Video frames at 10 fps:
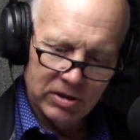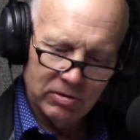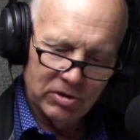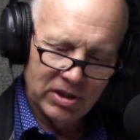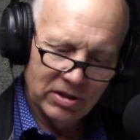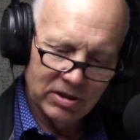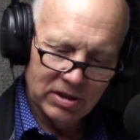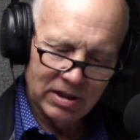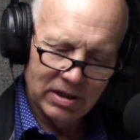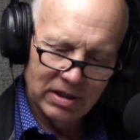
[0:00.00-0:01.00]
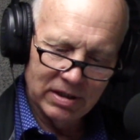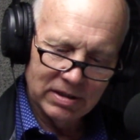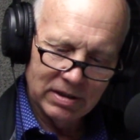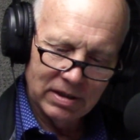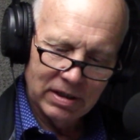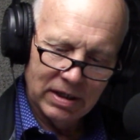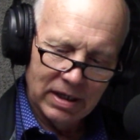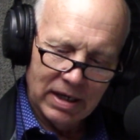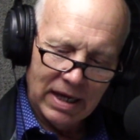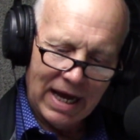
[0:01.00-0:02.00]
So Jesus said this,
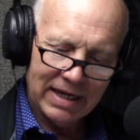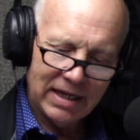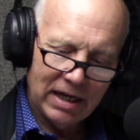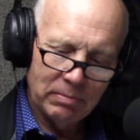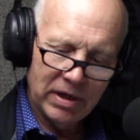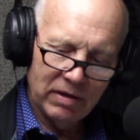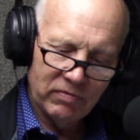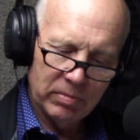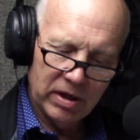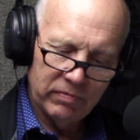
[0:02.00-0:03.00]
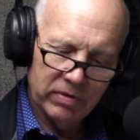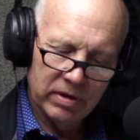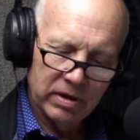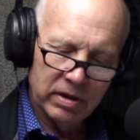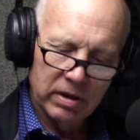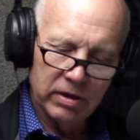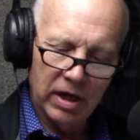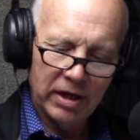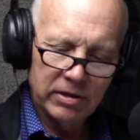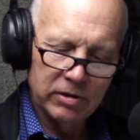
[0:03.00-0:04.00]
"I came down from heaven
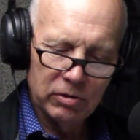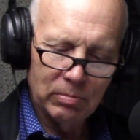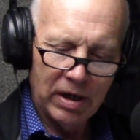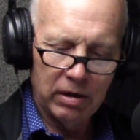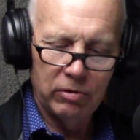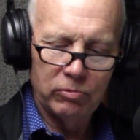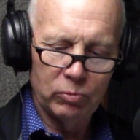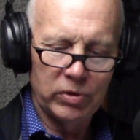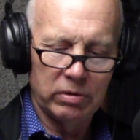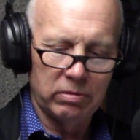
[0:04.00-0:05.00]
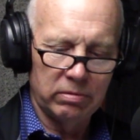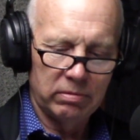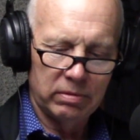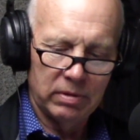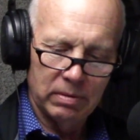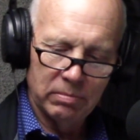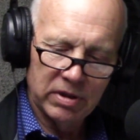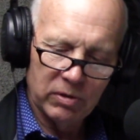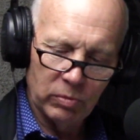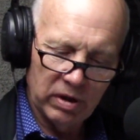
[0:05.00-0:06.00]
not to do my own will,
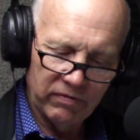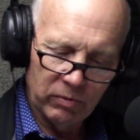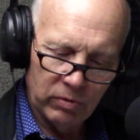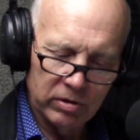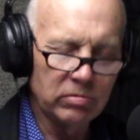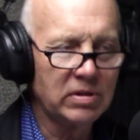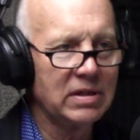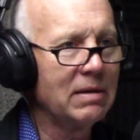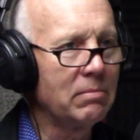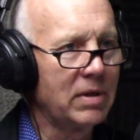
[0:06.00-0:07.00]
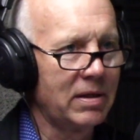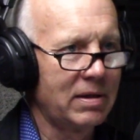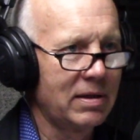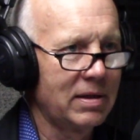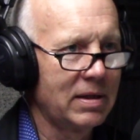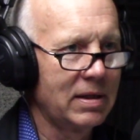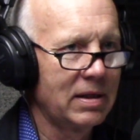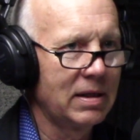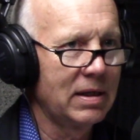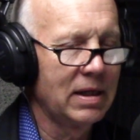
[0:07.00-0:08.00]
but the will of the one who sent me."
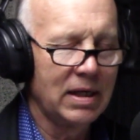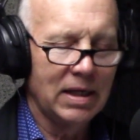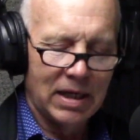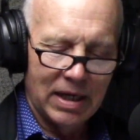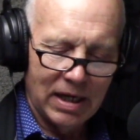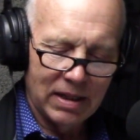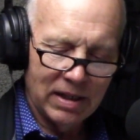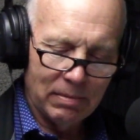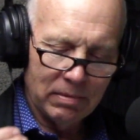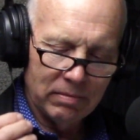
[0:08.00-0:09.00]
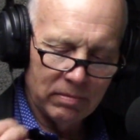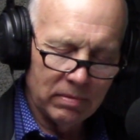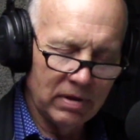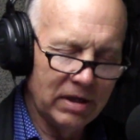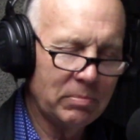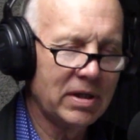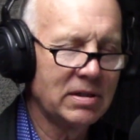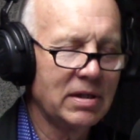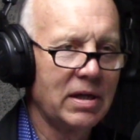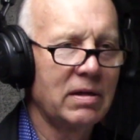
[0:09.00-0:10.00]
And that led me to
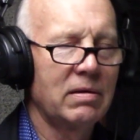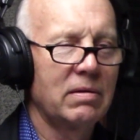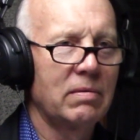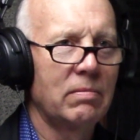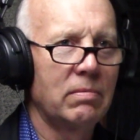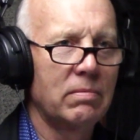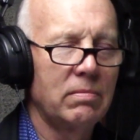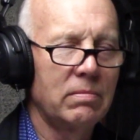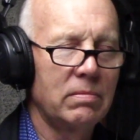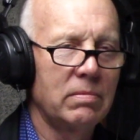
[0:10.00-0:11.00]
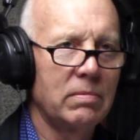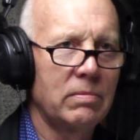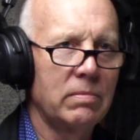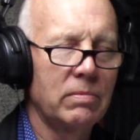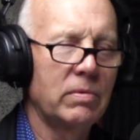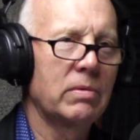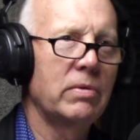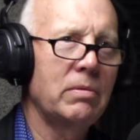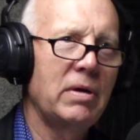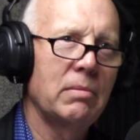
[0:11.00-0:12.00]
say,
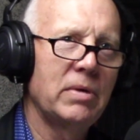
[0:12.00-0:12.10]
what about